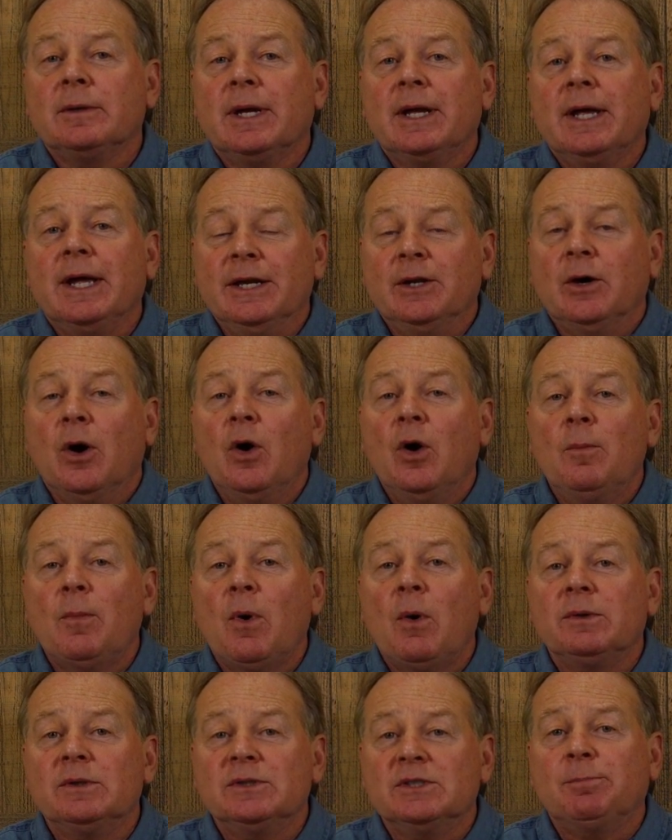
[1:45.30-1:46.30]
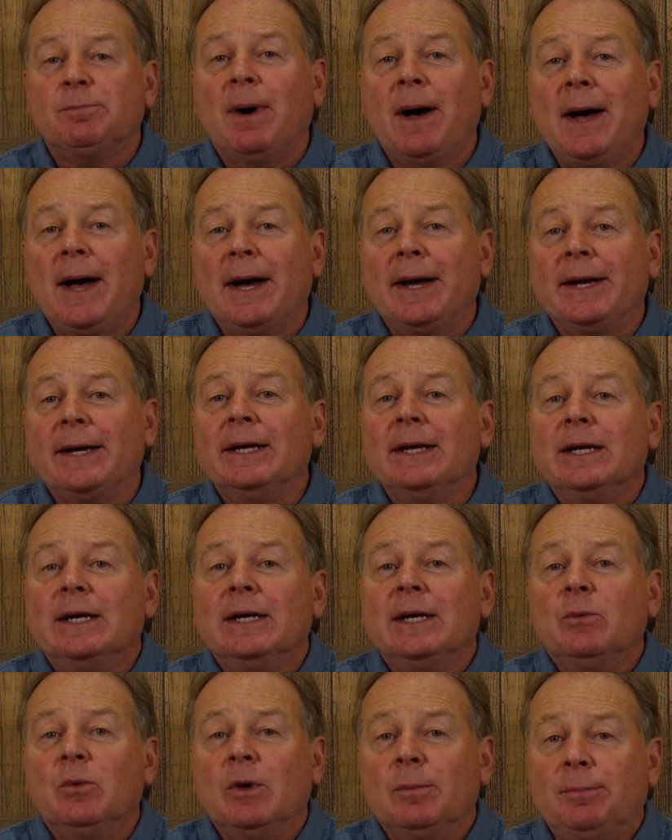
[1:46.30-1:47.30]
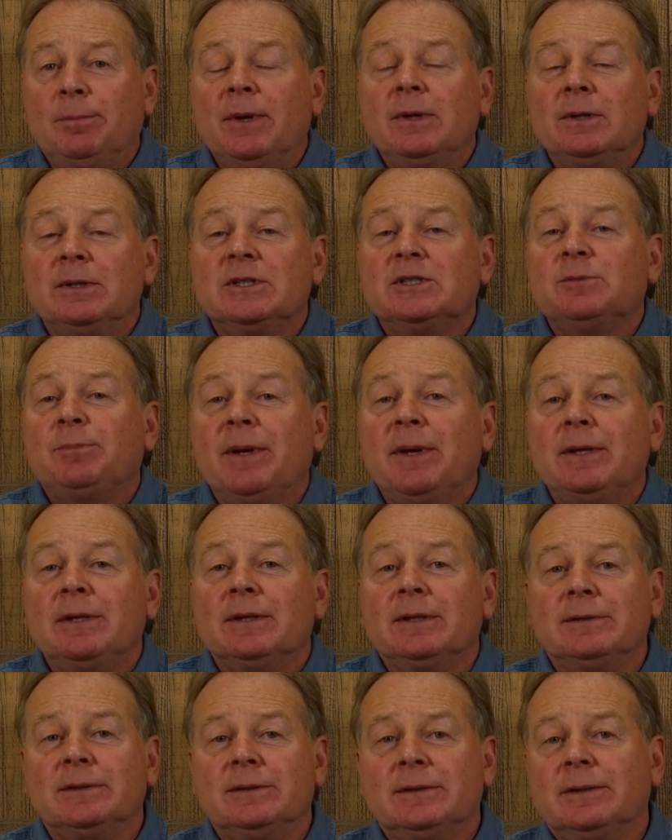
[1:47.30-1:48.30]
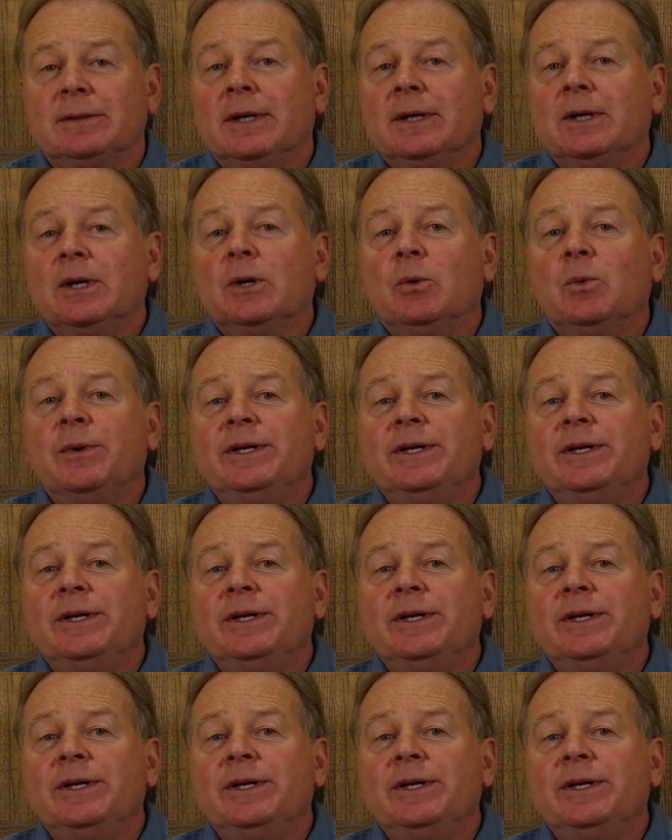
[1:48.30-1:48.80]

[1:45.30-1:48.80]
and homeowners buy what builders build. We